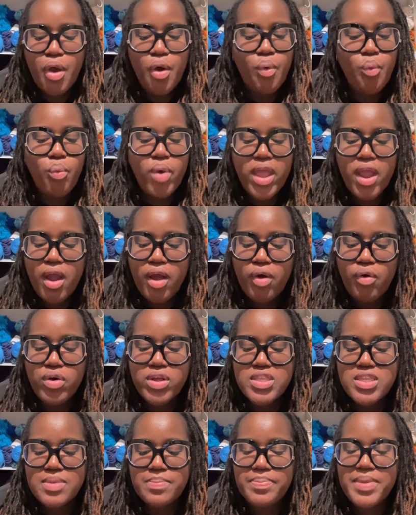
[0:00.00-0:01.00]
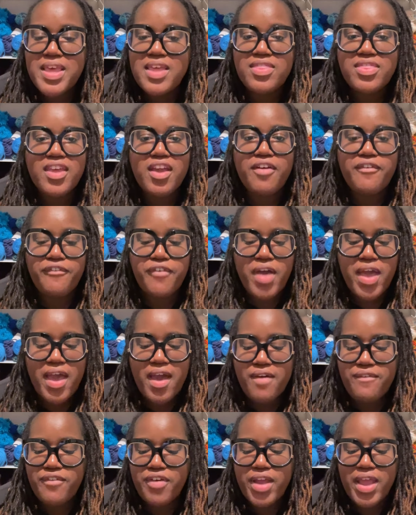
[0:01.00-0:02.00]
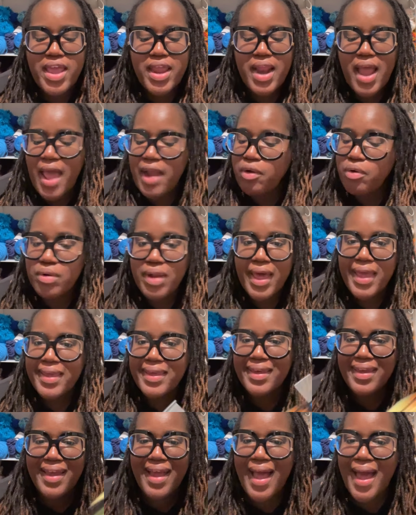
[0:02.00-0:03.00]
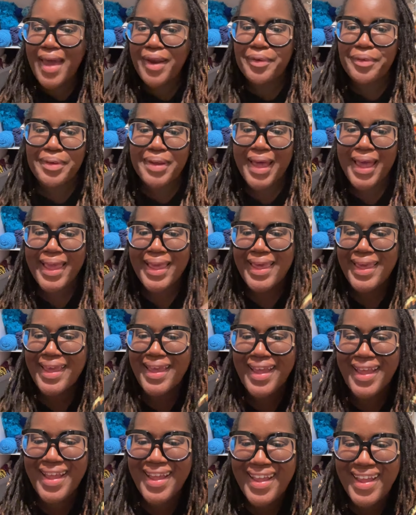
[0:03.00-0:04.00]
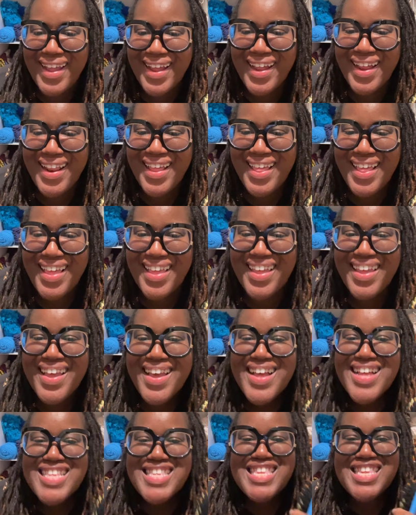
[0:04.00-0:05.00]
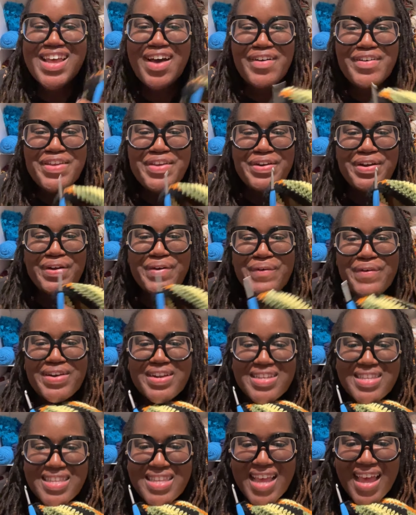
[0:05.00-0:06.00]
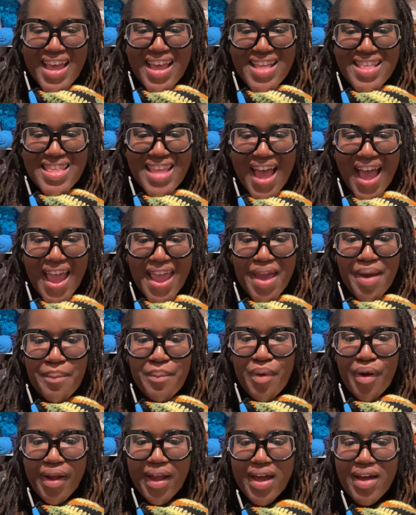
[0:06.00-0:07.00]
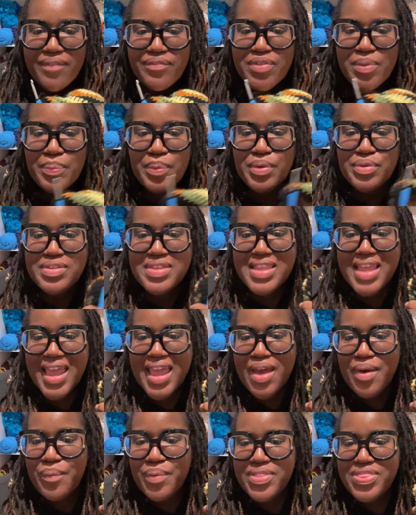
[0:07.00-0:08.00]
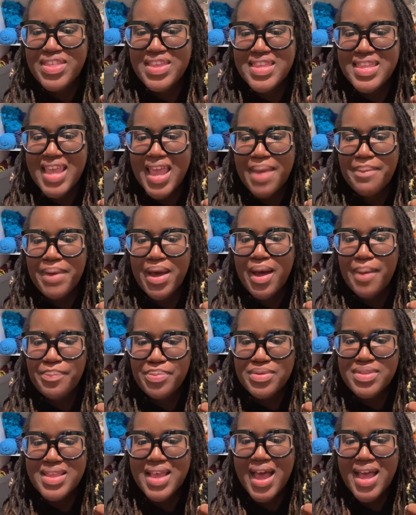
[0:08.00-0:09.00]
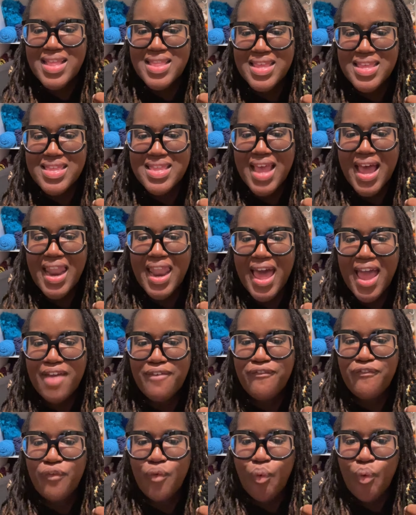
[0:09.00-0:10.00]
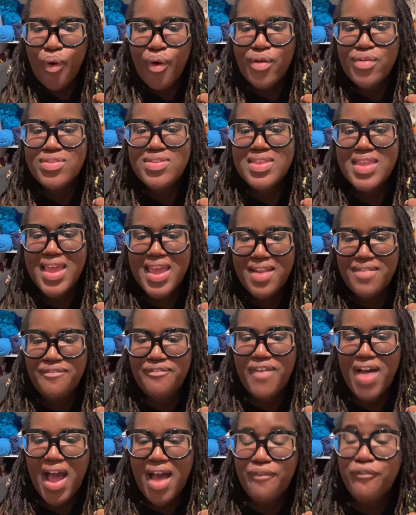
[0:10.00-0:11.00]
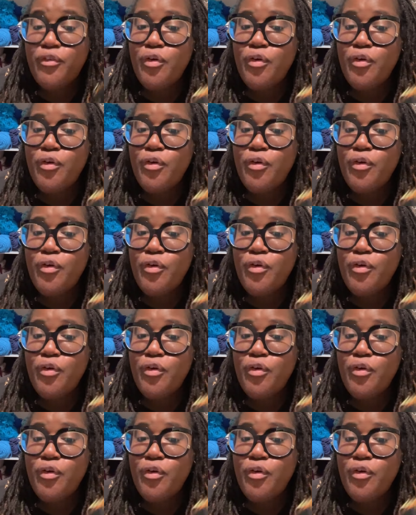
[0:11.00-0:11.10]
We are going to be there forever, and I don't like it. I don't like it. So Unicorn, it says, I am more comfortable staying with the same couple sizes. I like 4 and 5.